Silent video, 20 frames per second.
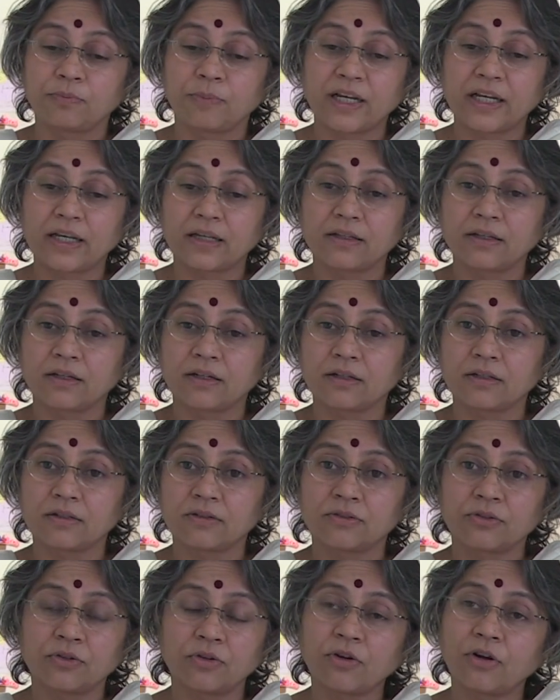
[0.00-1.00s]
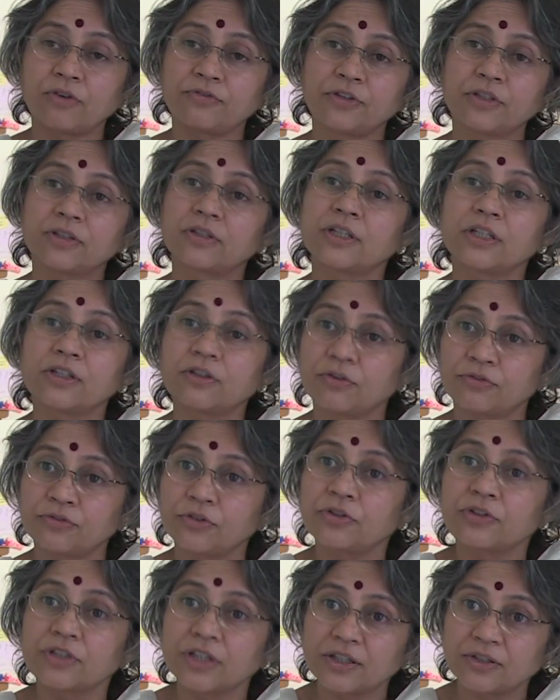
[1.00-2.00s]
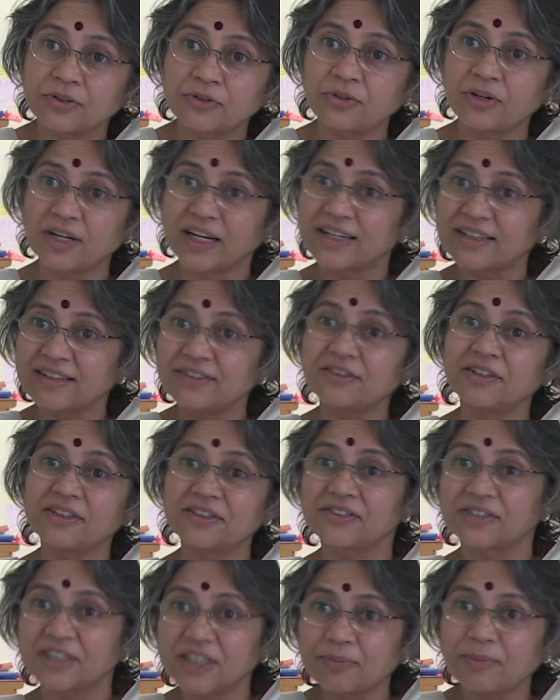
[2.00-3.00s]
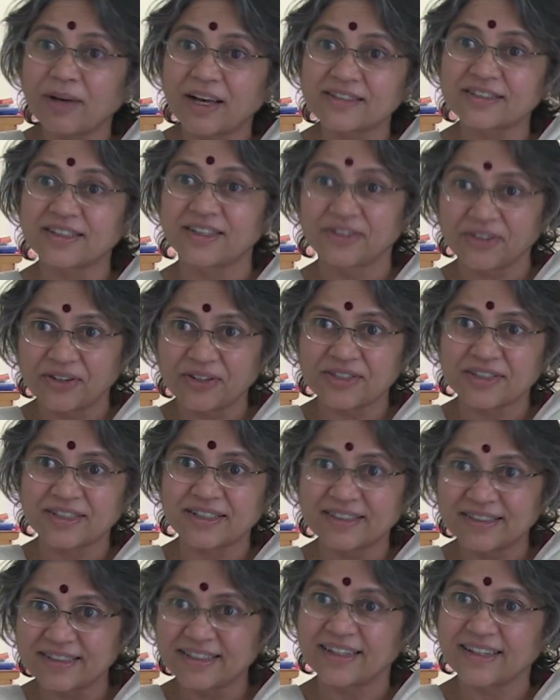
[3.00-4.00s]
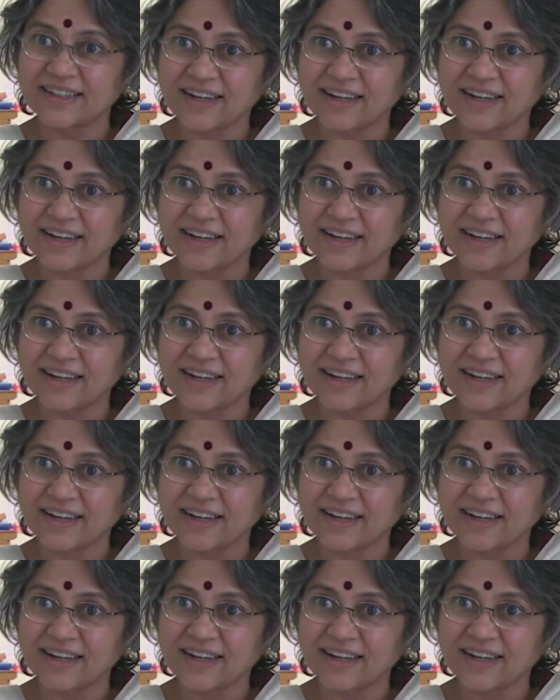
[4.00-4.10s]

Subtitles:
play the role of a 3 or 4-year-old and you keep asking questions and